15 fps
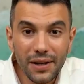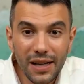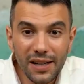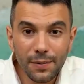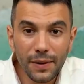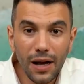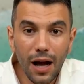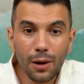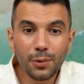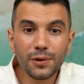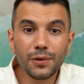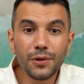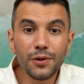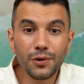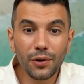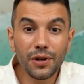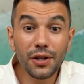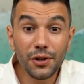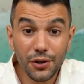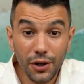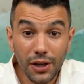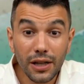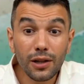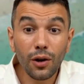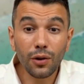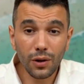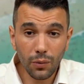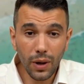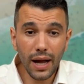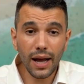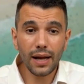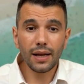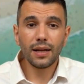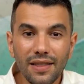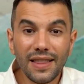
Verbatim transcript: you need to be able to enjoy the journey along the way.